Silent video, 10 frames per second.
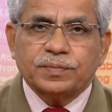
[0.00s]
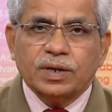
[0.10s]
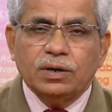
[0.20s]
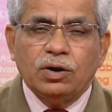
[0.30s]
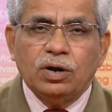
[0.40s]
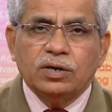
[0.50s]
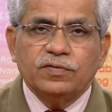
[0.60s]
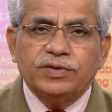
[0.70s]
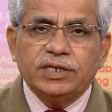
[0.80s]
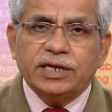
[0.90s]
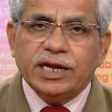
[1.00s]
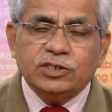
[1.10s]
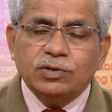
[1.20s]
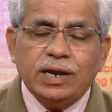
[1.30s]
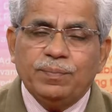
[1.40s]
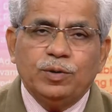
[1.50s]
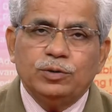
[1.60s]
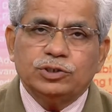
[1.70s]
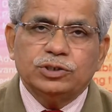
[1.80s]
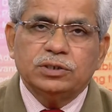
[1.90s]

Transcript: or with a casual approach,